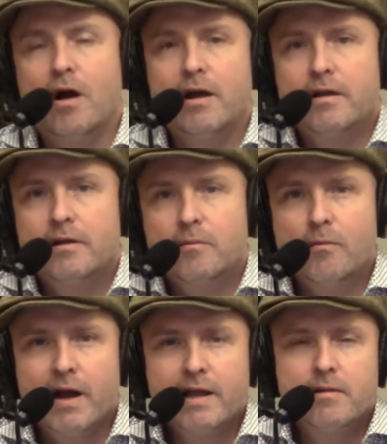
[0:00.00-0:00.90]

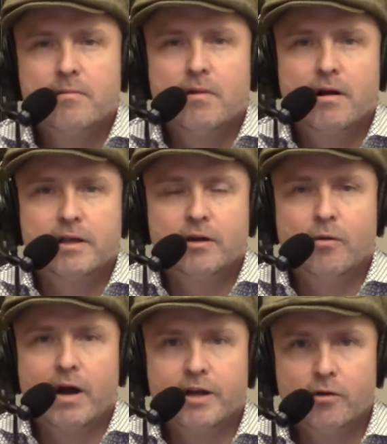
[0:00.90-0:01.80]

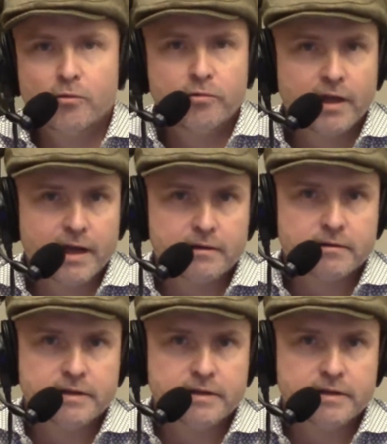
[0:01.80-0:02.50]
I know that